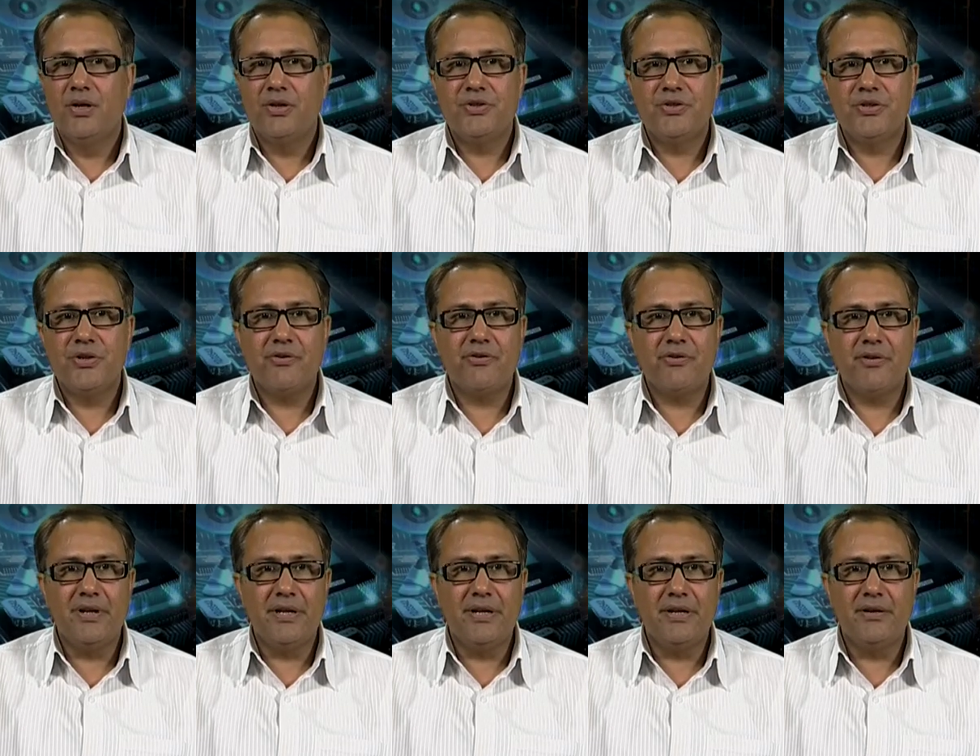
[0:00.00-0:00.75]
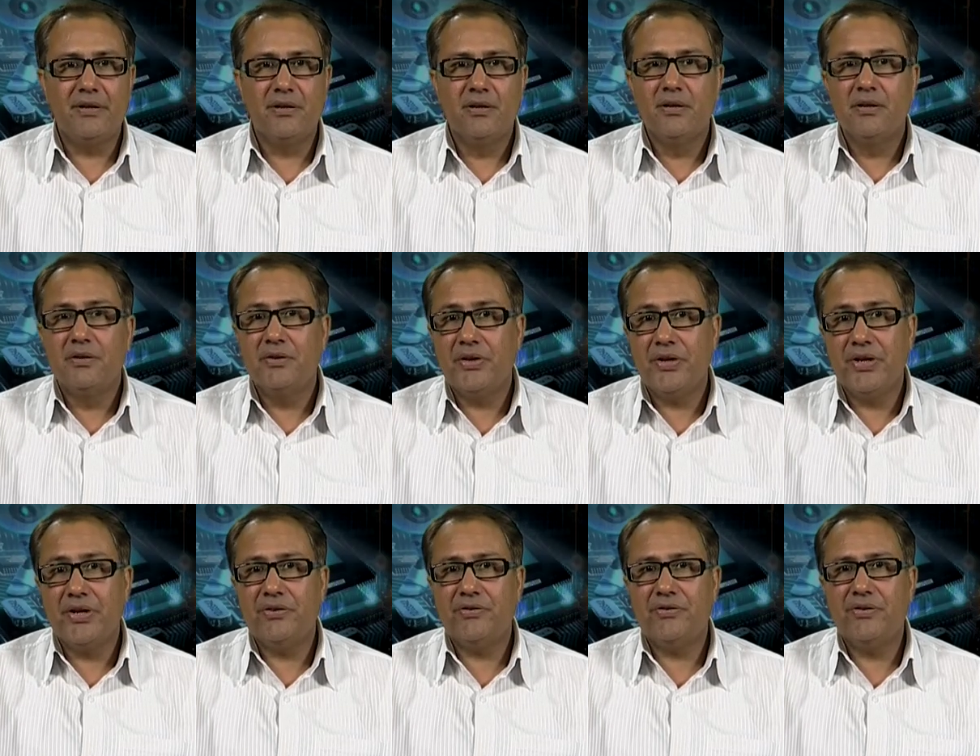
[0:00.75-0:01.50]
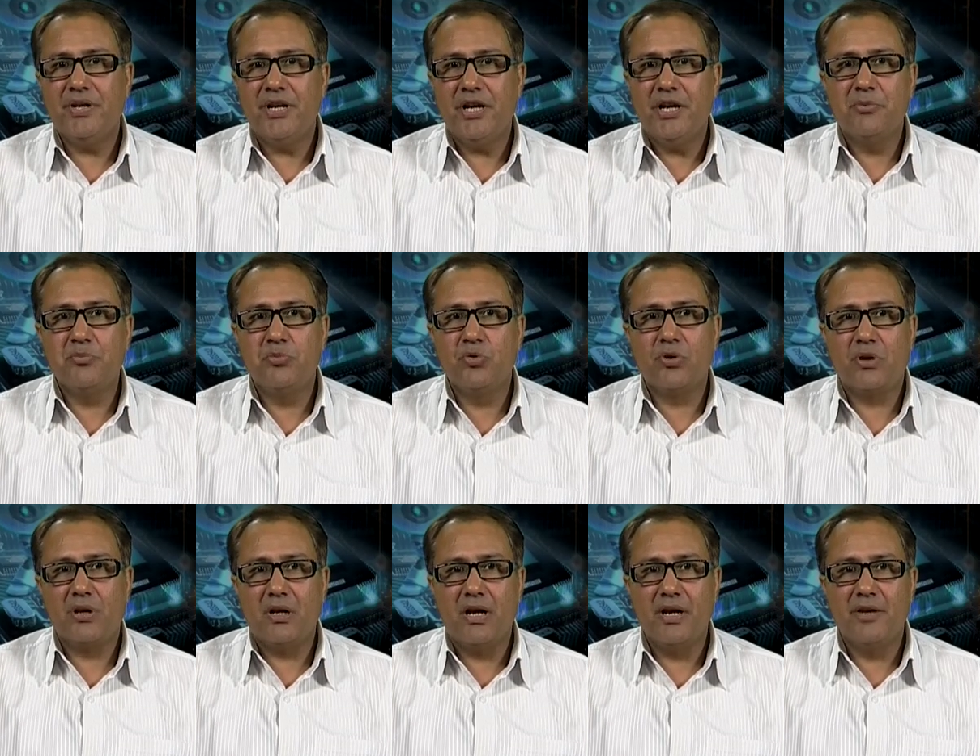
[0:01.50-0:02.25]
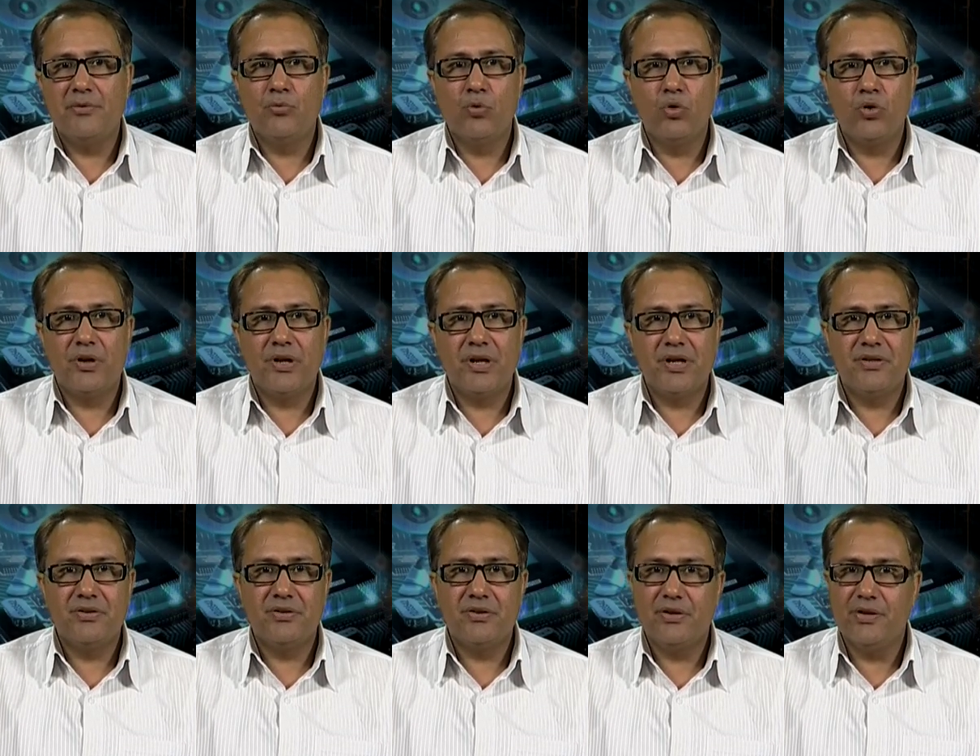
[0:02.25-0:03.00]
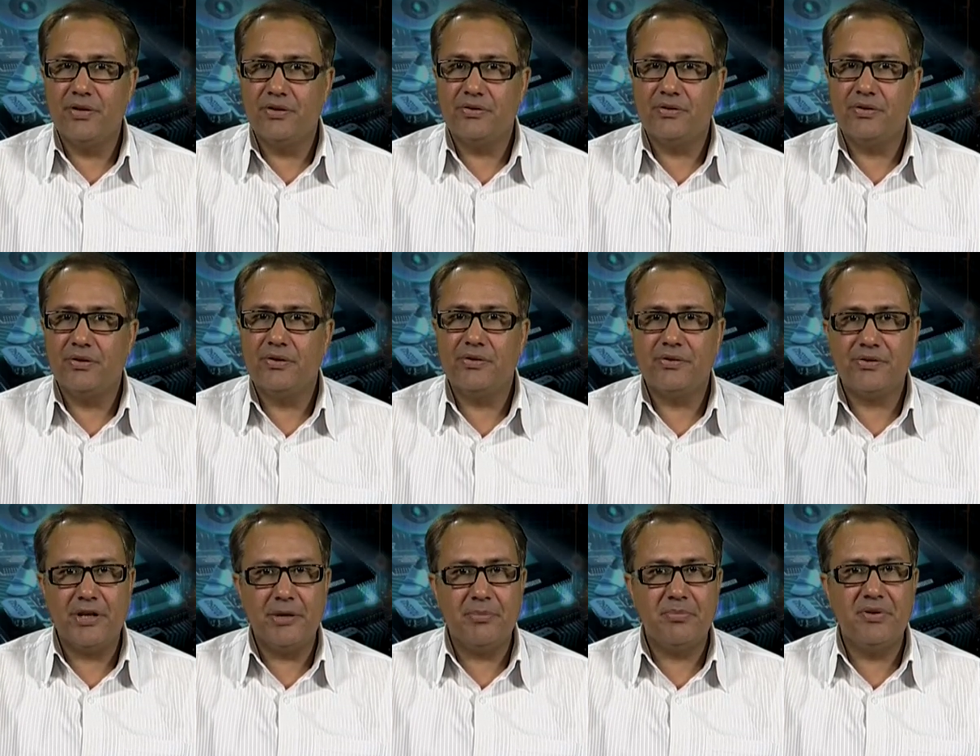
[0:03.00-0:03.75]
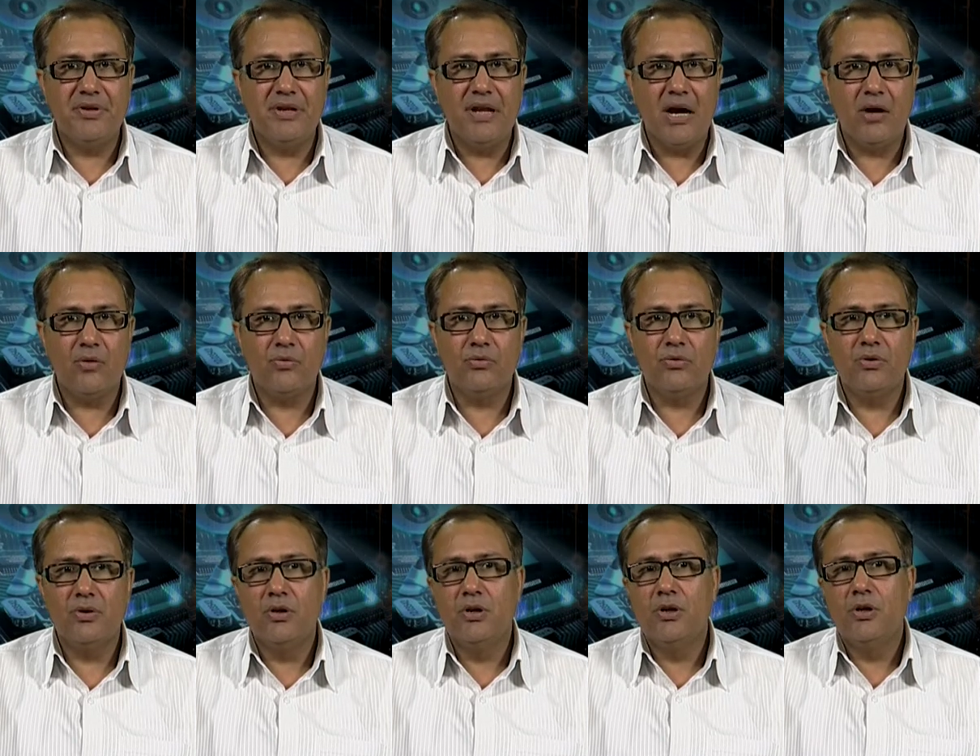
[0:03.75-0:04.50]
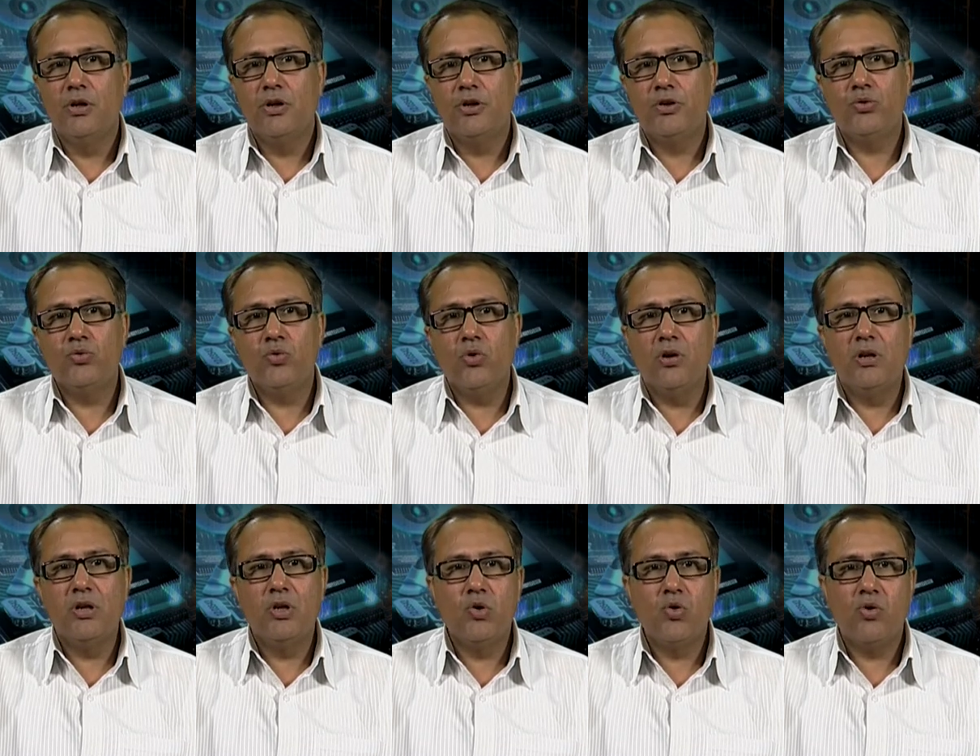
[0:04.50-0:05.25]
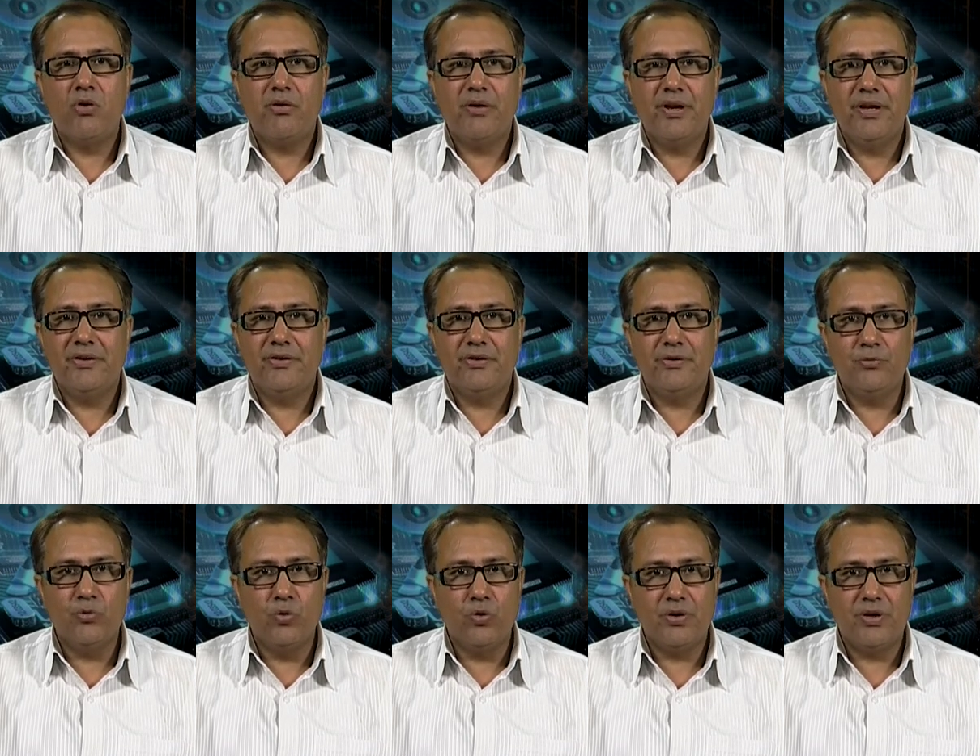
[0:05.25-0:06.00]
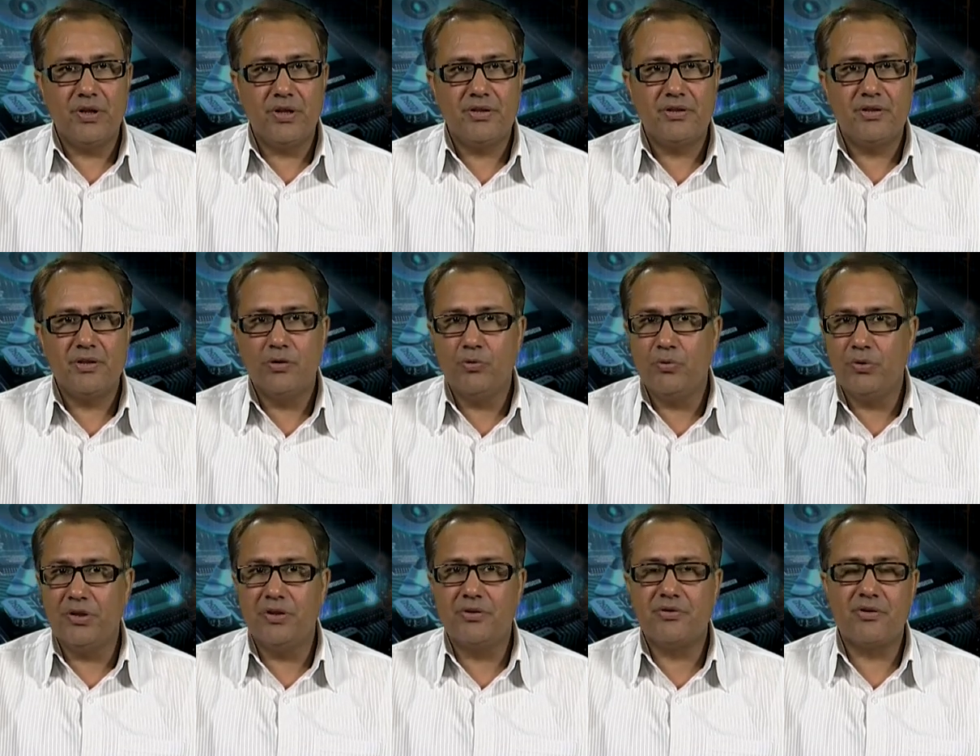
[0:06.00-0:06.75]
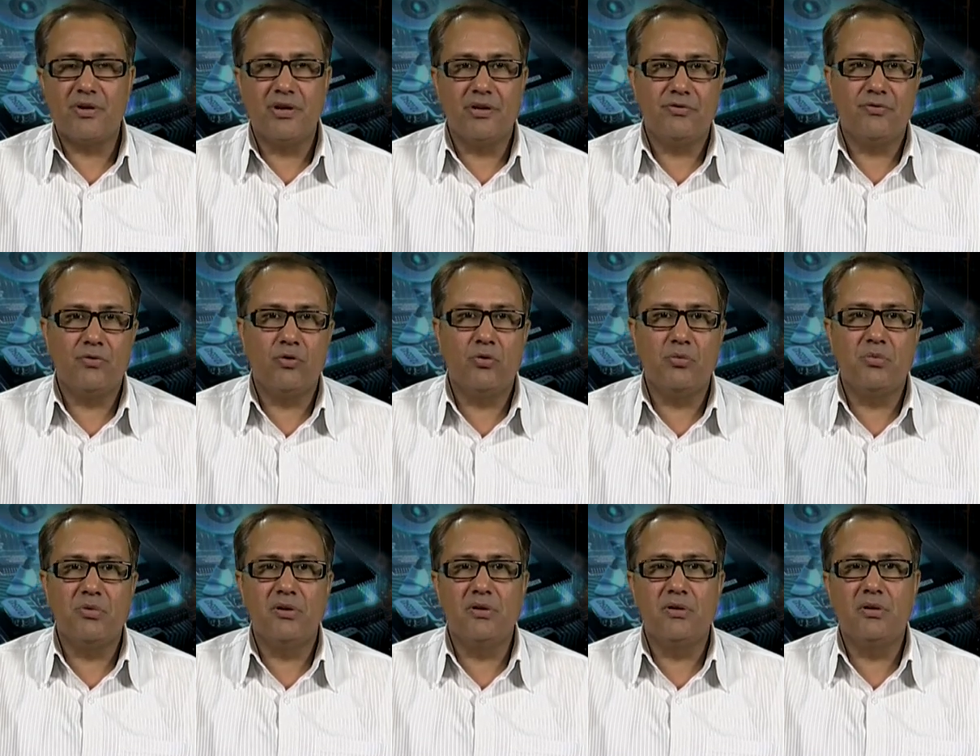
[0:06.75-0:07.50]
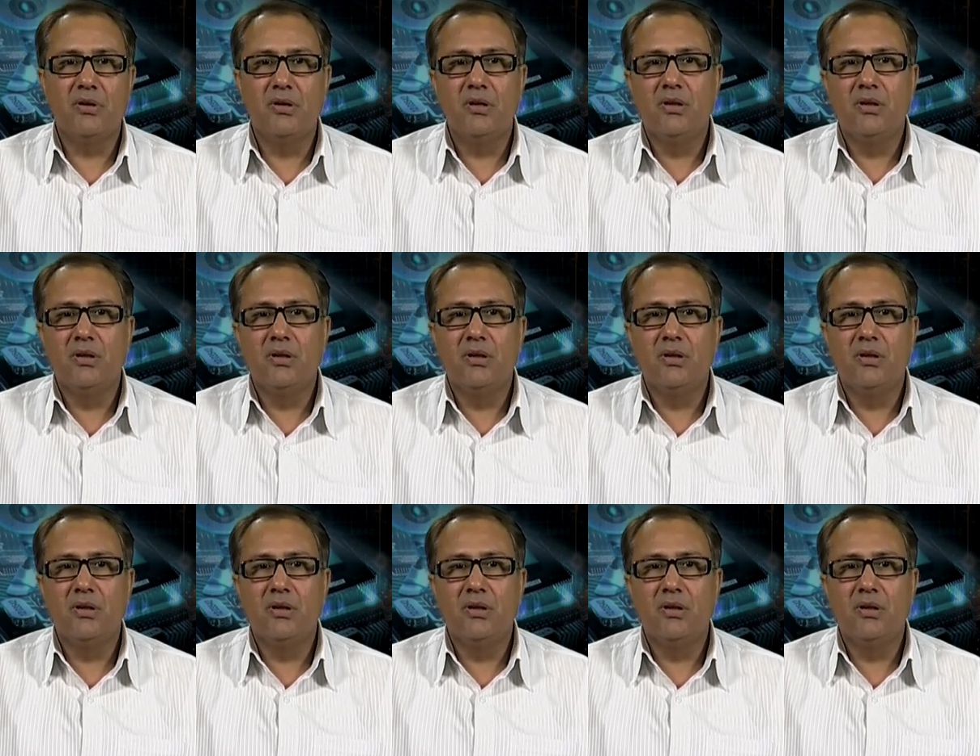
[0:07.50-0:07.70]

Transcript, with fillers: Generally, the AC input line voltage is stepped down to a lower AC voltage with a transformer.